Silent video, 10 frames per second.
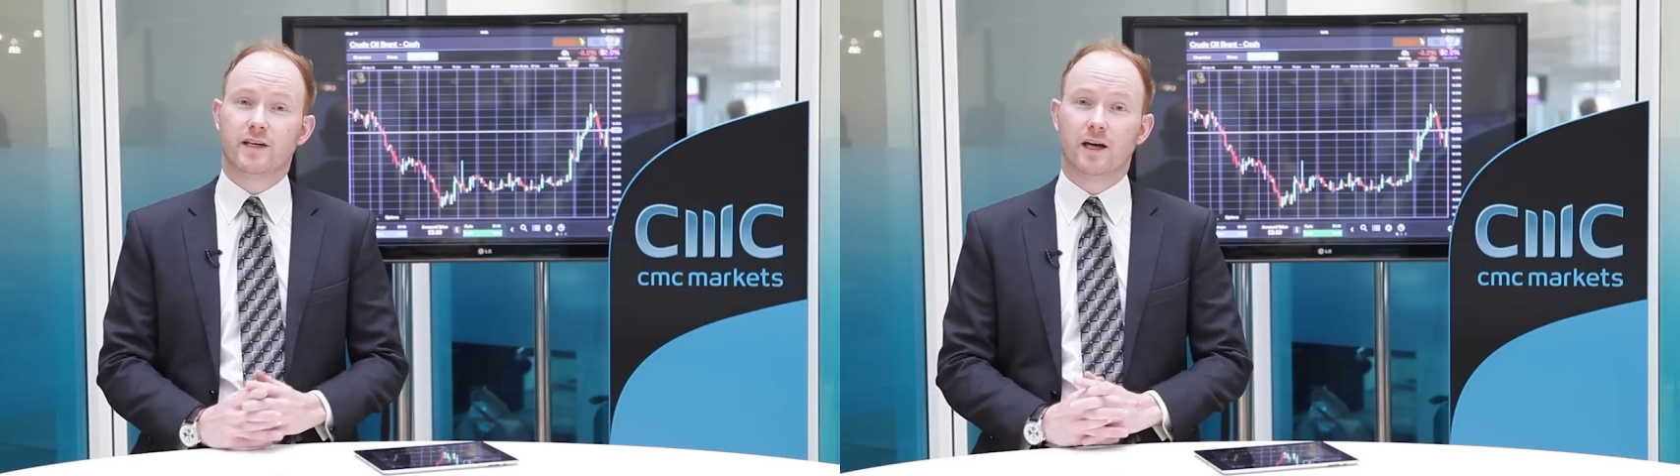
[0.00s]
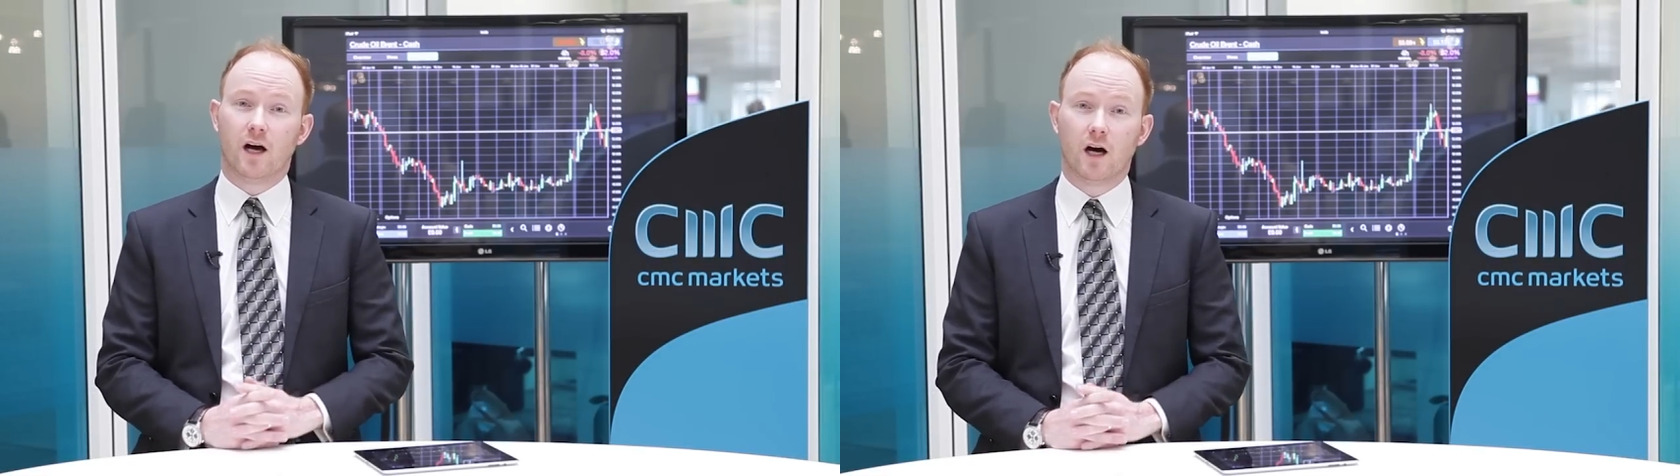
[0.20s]

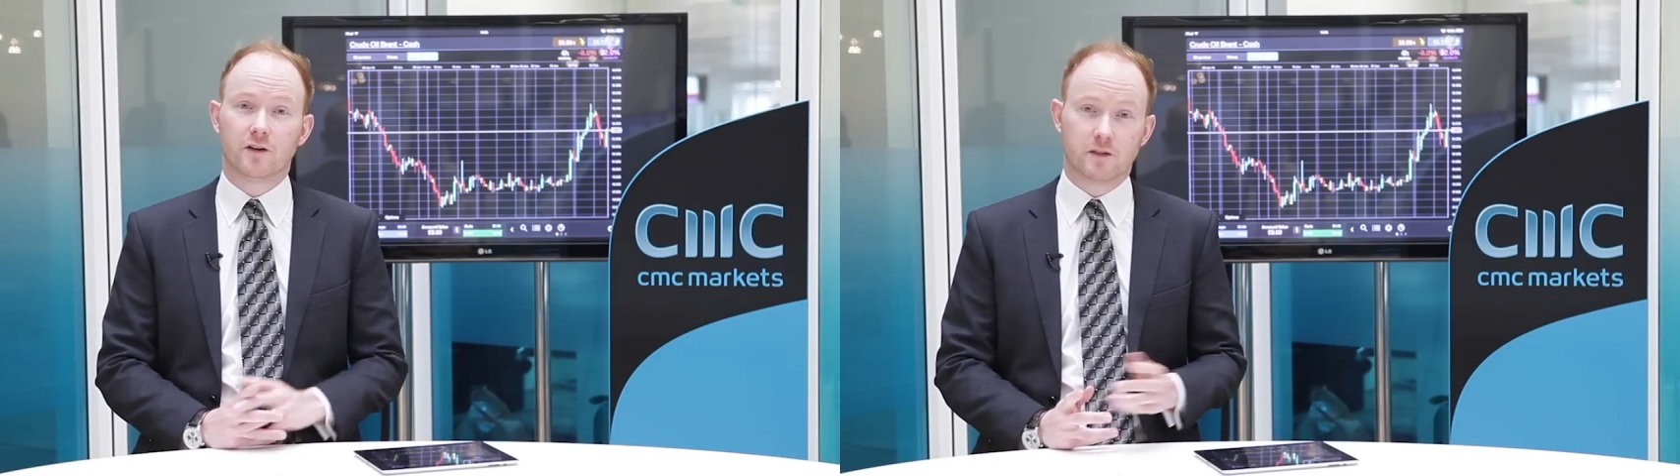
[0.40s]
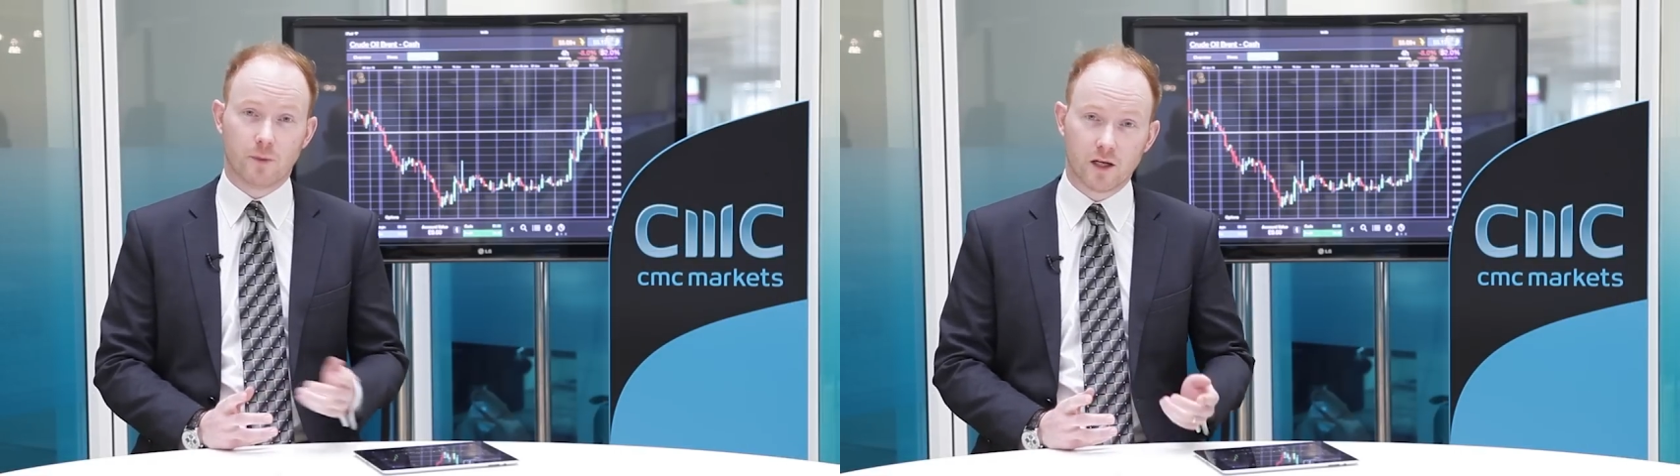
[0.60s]
here are
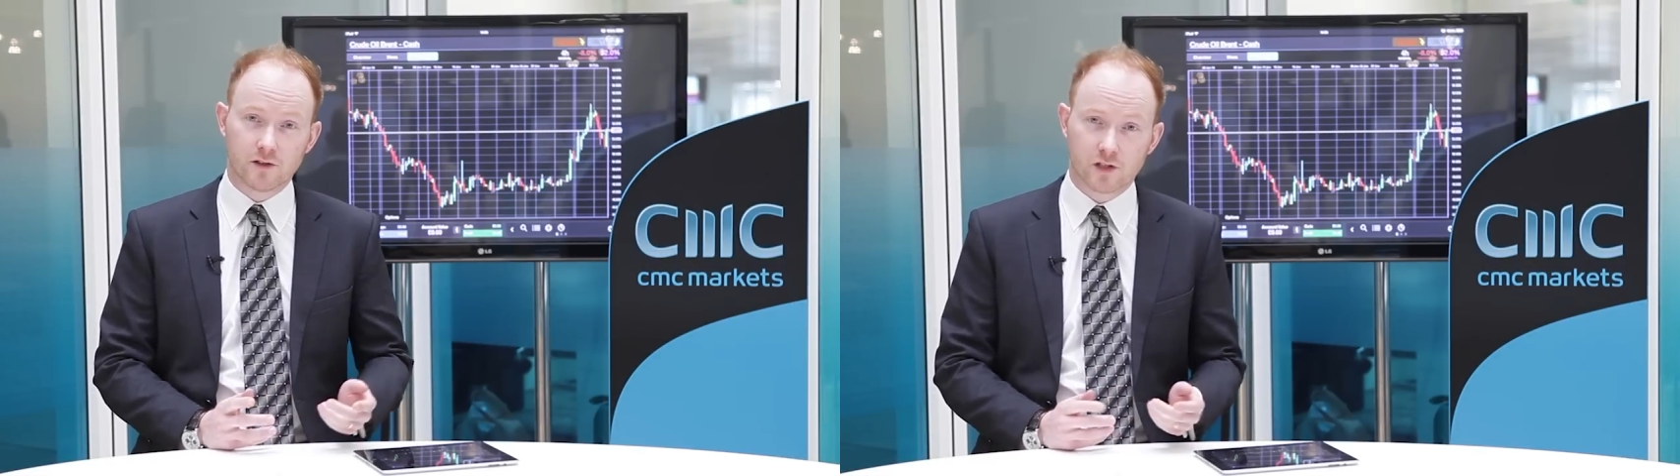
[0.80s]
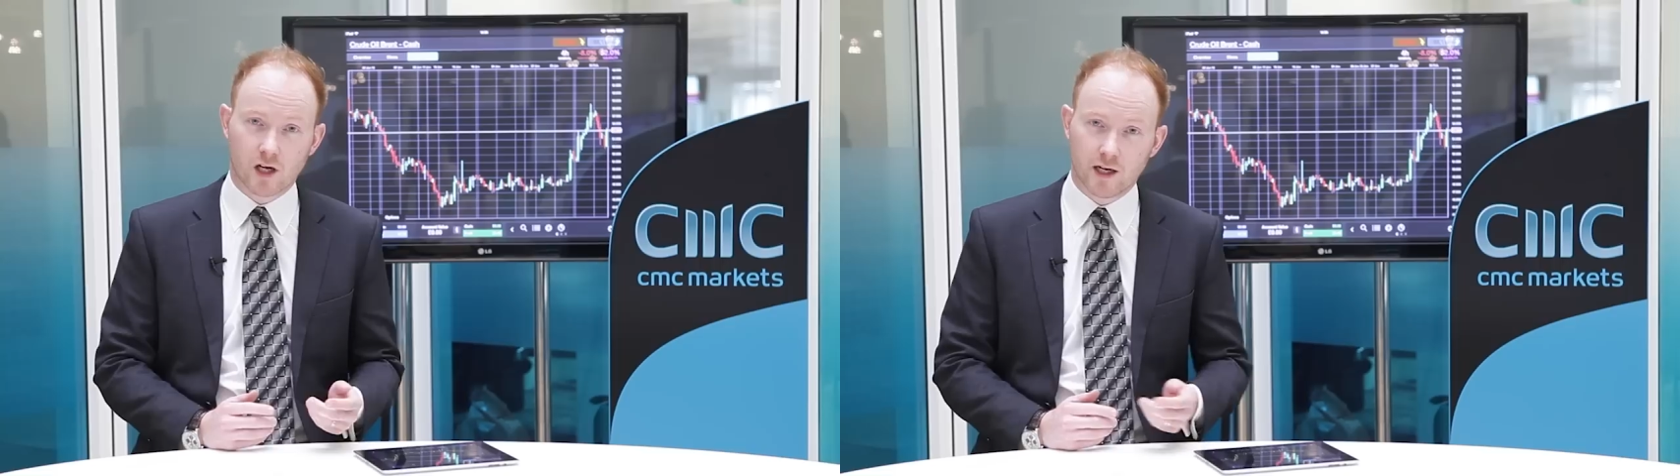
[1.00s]
the
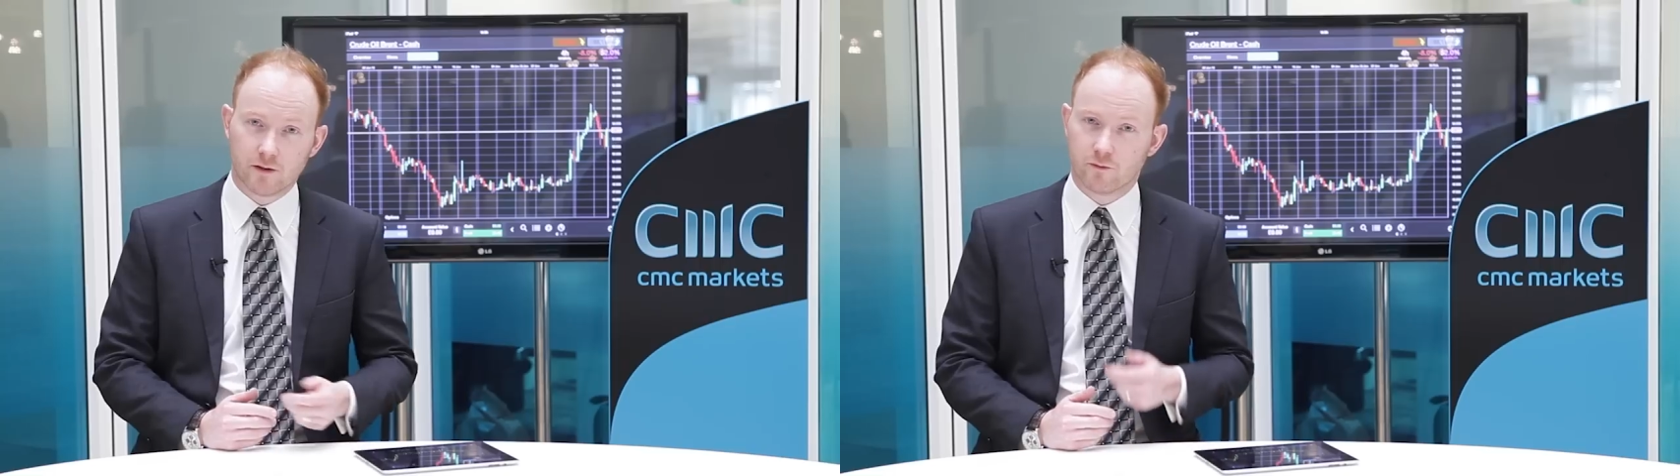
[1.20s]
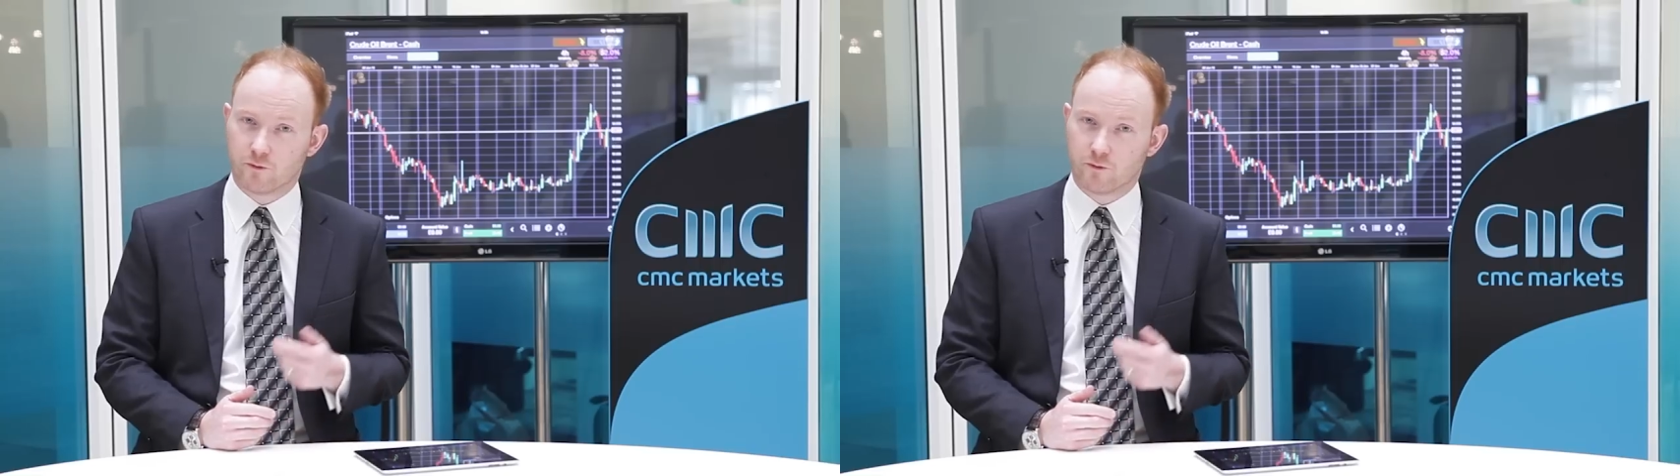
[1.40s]
demand side,